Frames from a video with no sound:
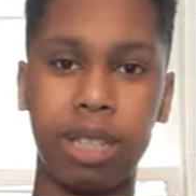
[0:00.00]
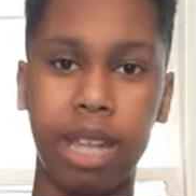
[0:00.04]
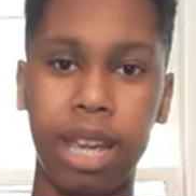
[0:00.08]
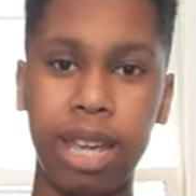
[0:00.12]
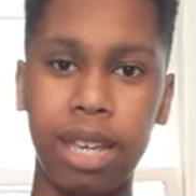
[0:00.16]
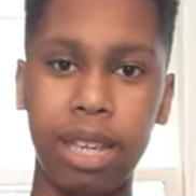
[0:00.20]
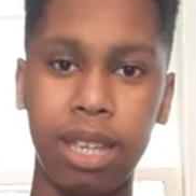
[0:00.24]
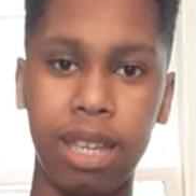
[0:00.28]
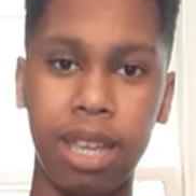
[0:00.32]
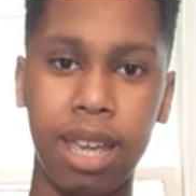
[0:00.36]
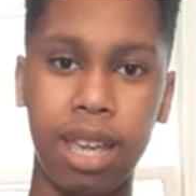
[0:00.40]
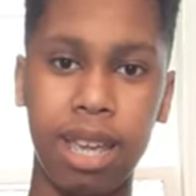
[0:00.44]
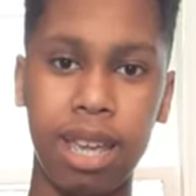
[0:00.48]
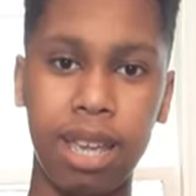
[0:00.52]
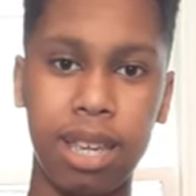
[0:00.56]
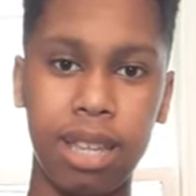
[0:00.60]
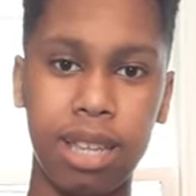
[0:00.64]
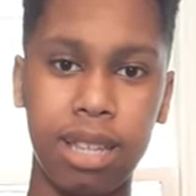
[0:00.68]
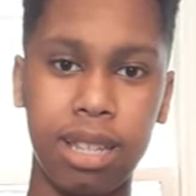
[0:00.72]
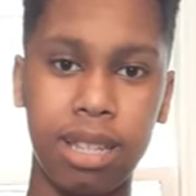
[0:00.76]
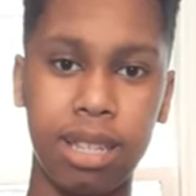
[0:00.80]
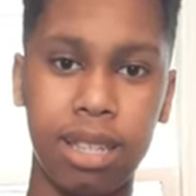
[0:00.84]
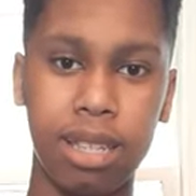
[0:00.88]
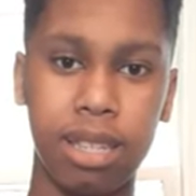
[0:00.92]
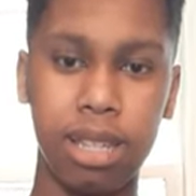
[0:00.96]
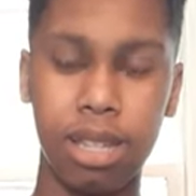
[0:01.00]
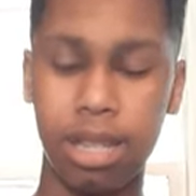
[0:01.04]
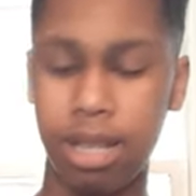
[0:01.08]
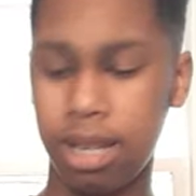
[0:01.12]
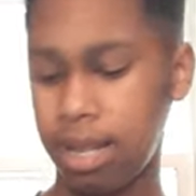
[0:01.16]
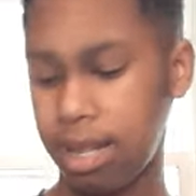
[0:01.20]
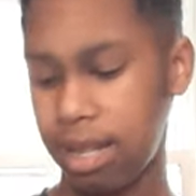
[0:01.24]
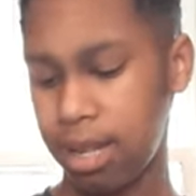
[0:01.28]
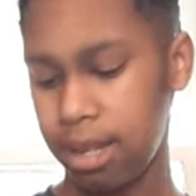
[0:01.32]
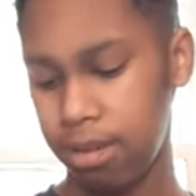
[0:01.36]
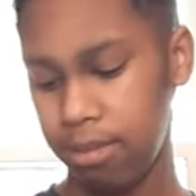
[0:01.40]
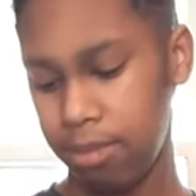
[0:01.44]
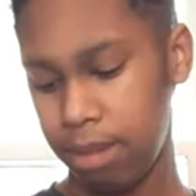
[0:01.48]
light case.
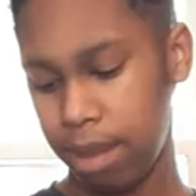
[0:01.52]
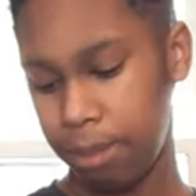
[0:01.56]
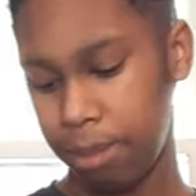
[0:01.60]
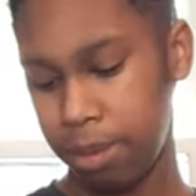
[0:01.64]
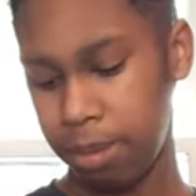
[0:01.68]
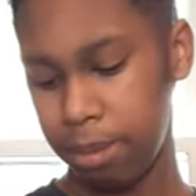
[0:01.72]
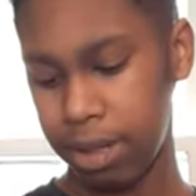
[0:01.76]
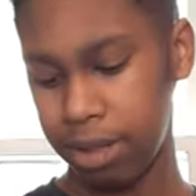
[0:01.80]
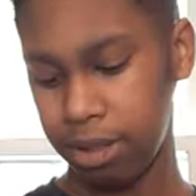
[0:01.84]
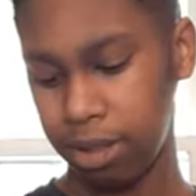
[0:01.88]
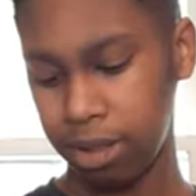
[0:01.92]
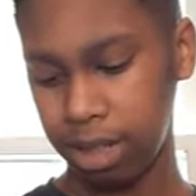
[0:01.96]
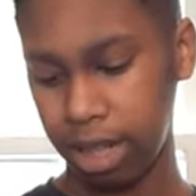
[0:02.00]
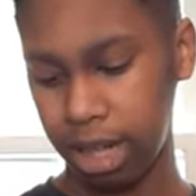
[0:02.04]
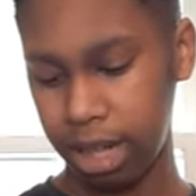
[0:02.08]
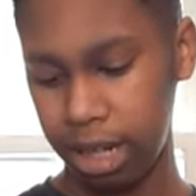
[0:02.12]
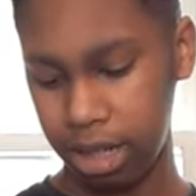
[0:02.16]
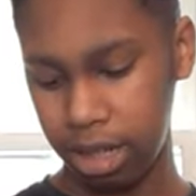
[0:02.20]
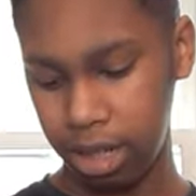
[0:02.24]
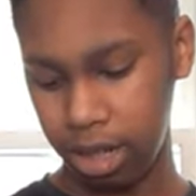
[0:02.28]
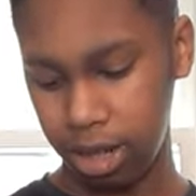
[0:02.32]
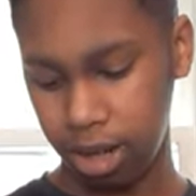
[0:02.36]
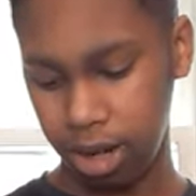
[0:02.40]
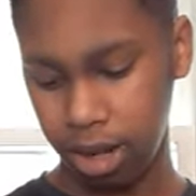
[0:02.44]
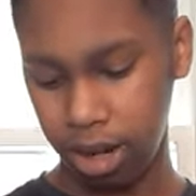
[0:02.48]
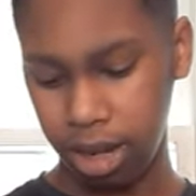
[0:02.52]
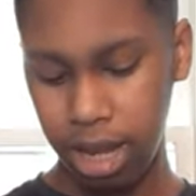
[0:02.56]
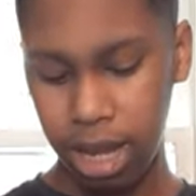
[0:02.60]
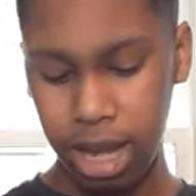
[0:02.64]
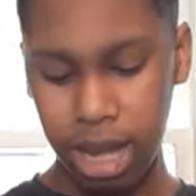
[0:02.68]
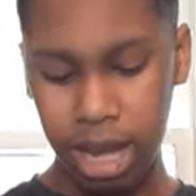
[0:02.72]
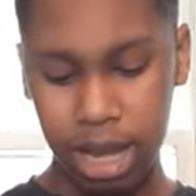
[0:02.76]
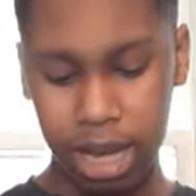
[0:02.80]
Um, I put my switch light in here.